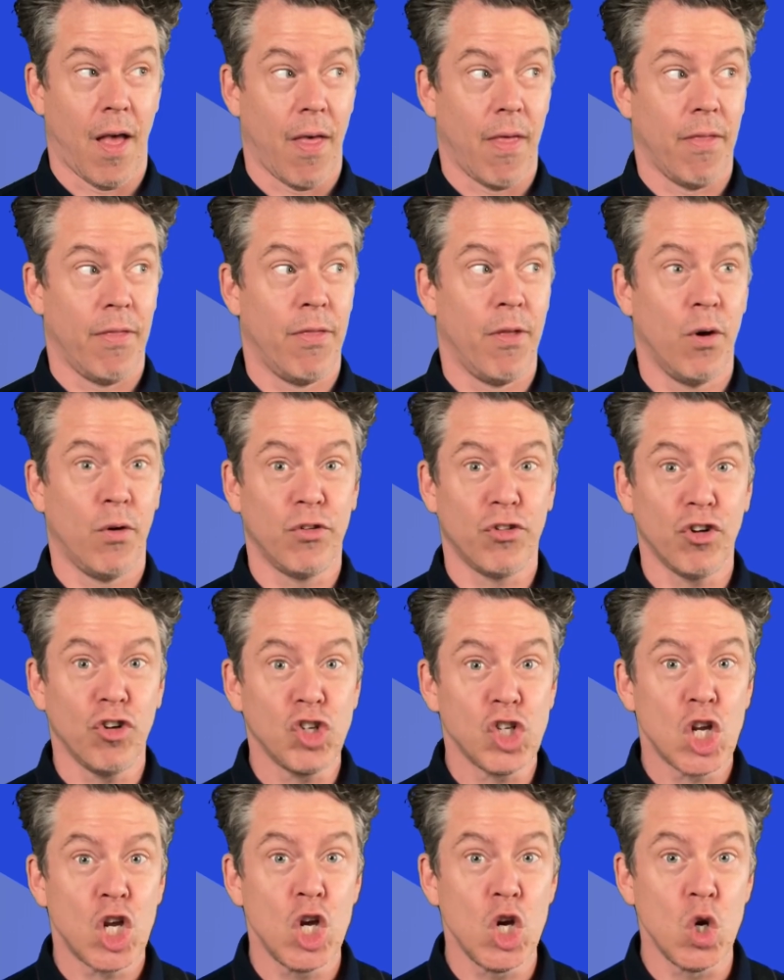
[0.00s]
those are
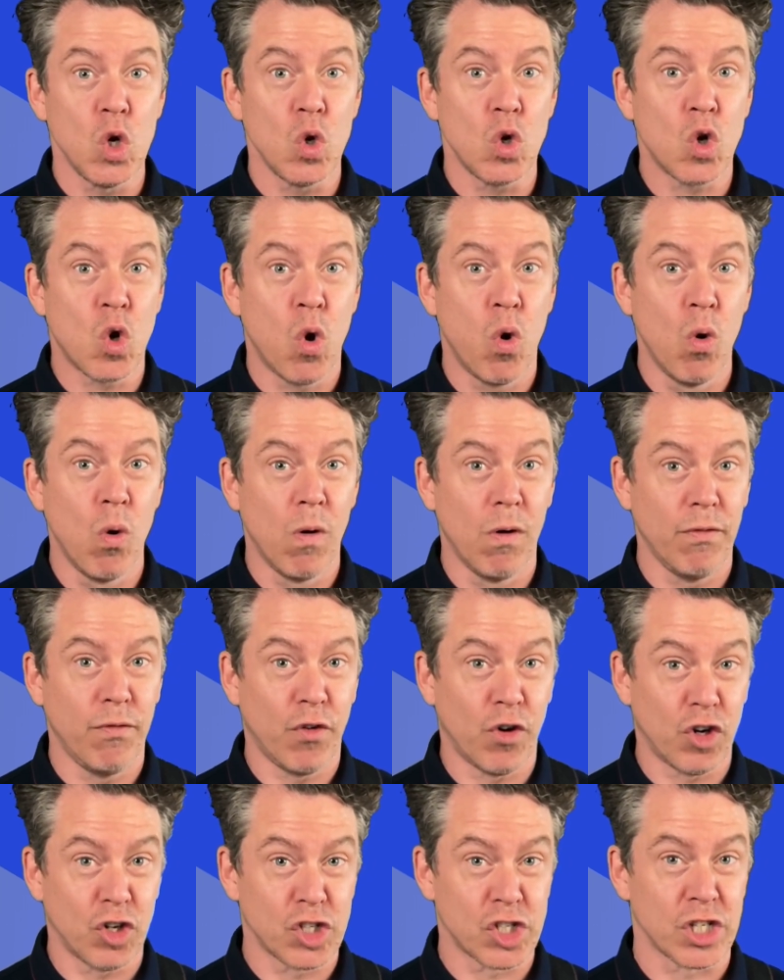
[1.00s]
two cool
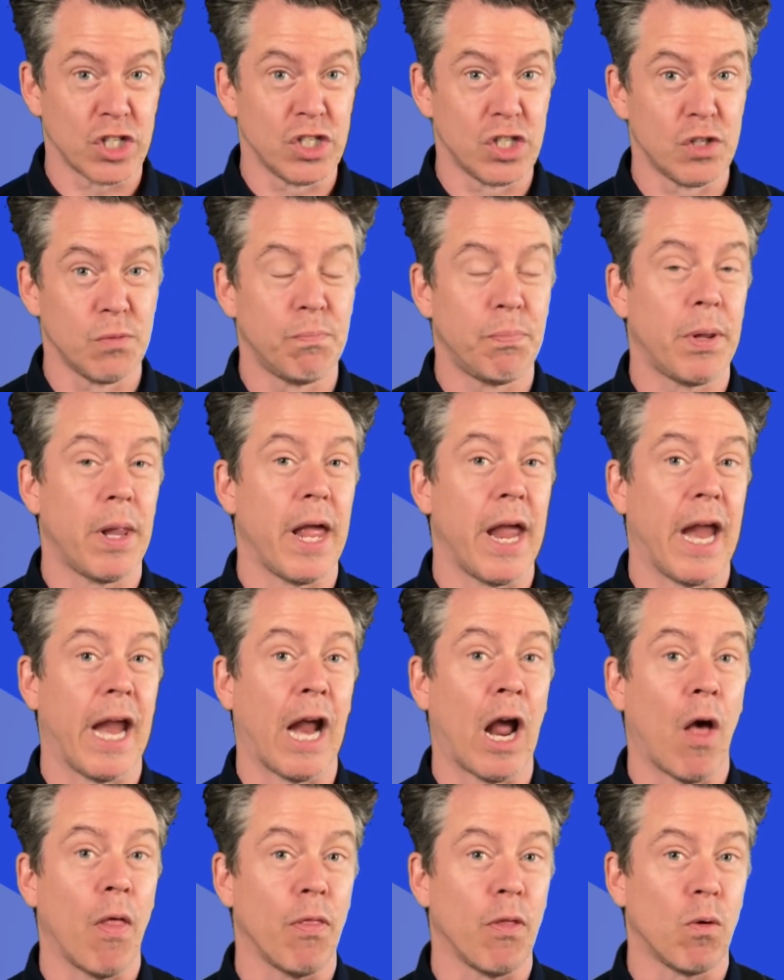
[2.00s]
versions of
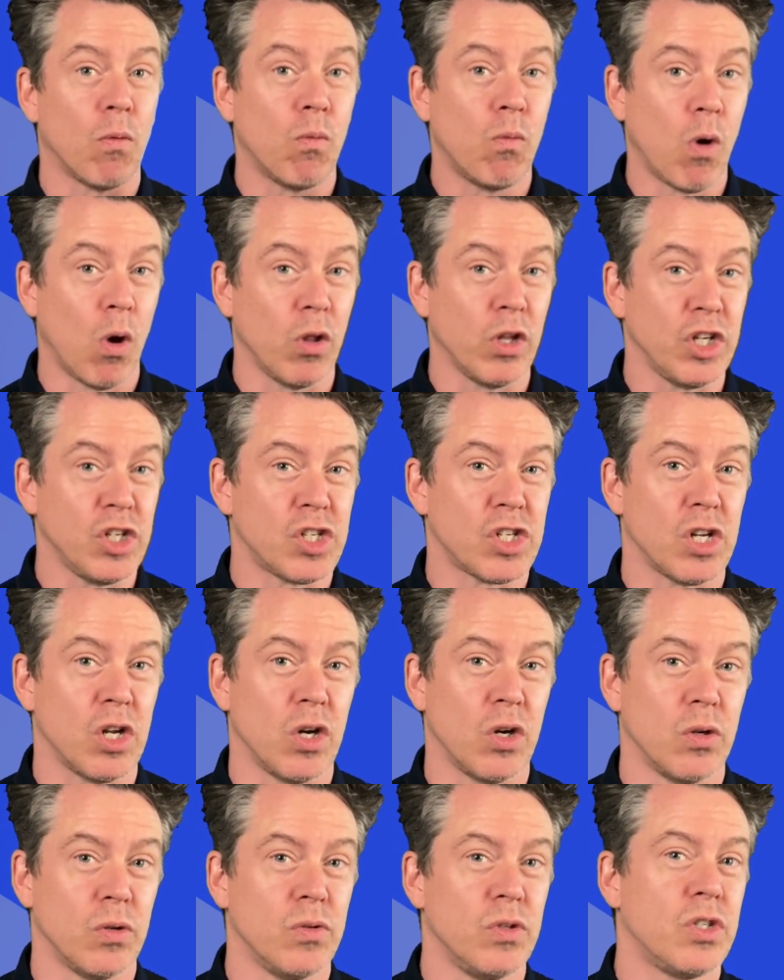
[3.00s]
playing the Rolling
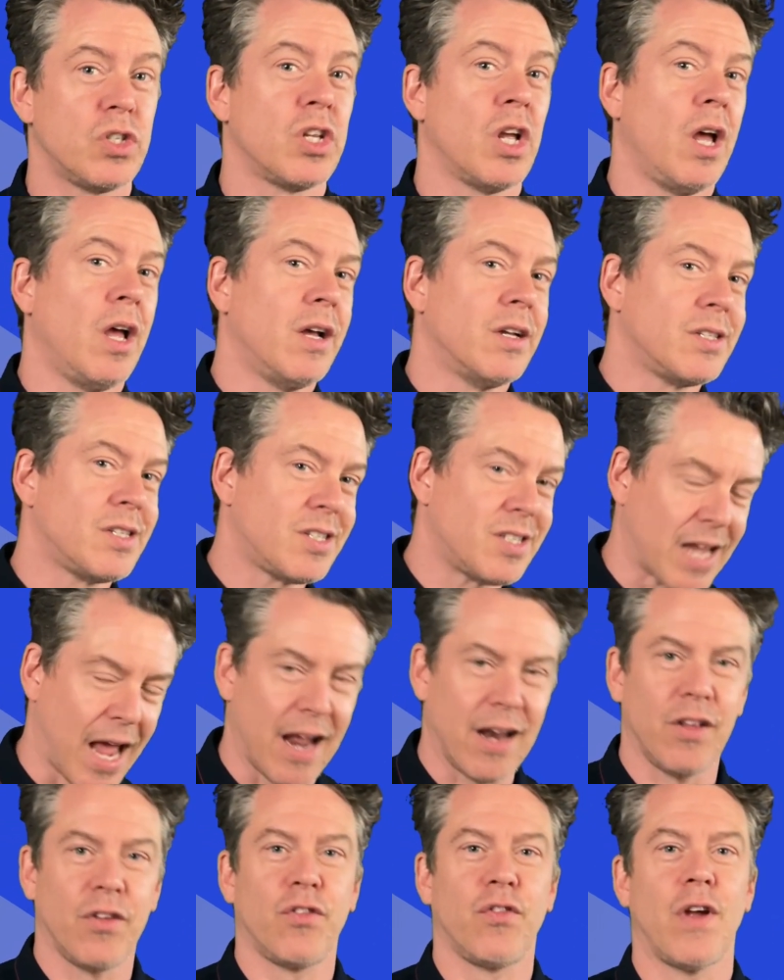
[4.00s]
Stones'
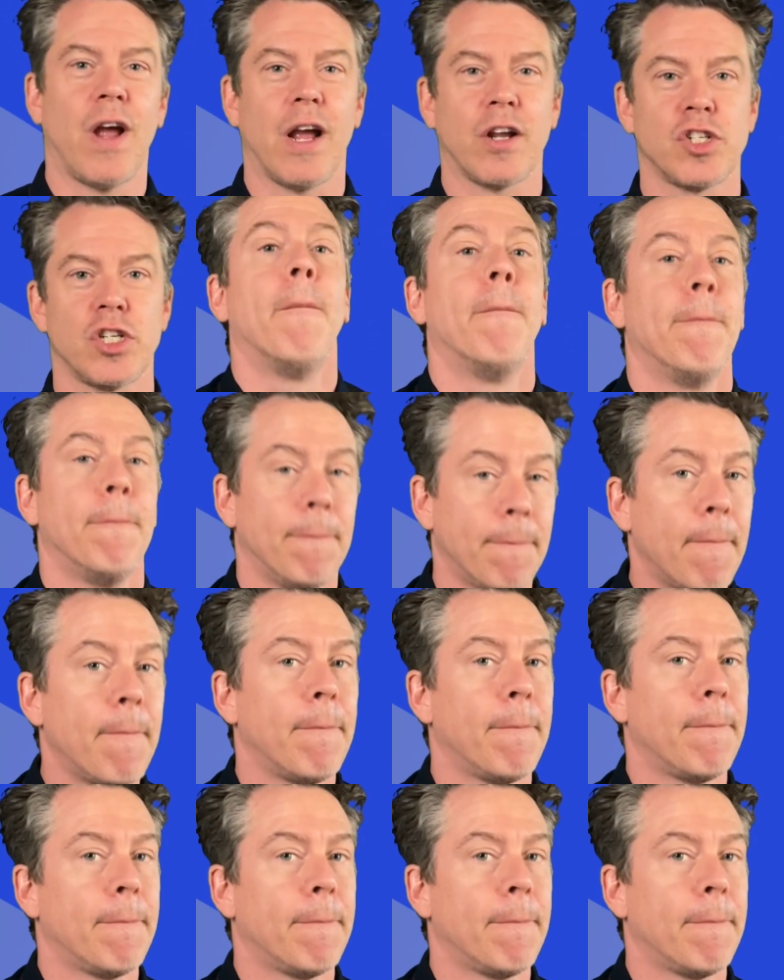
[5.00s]
Satisfaction. Loog